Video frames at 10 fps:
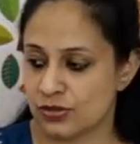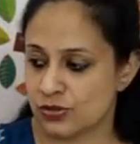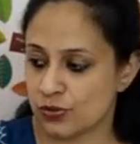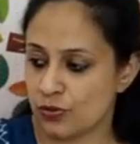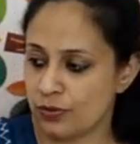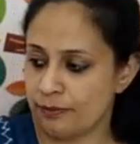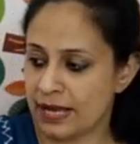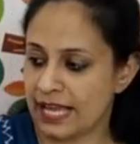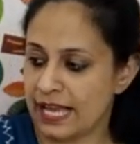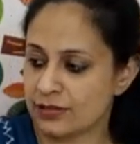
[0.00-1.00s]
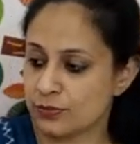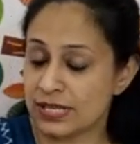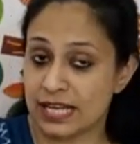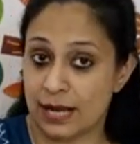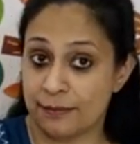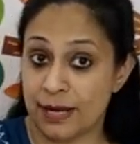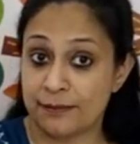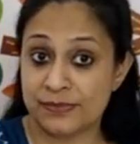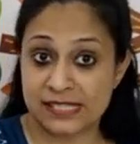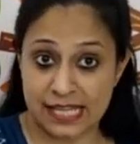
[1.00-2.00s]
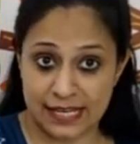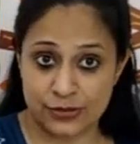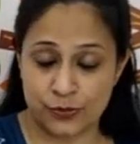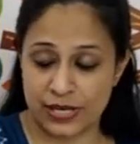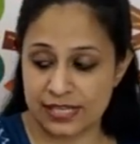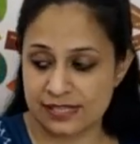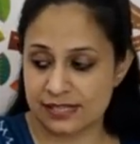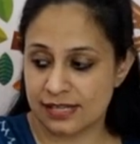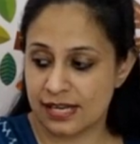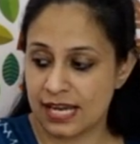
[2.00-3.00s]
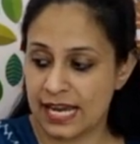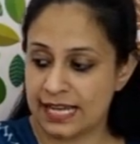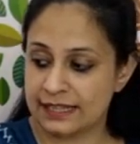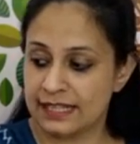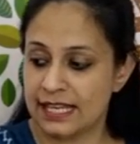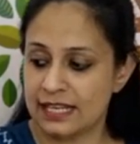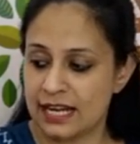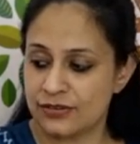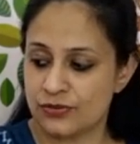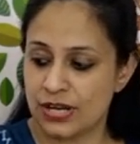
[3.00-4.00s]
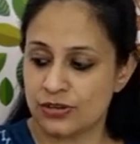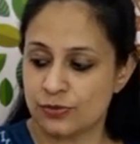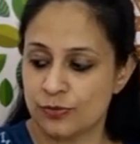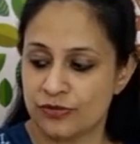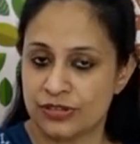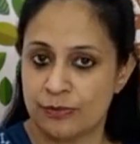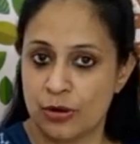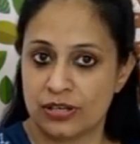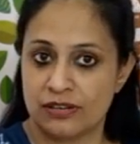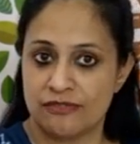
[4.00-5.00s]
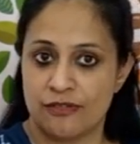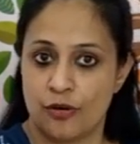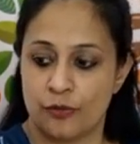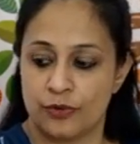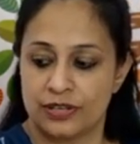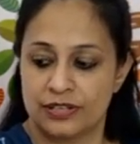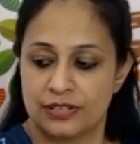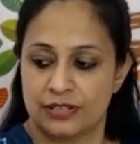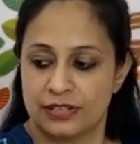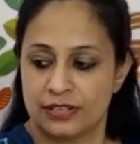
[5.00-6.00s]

So my hand will come up sideways and then I try to move the bottle forward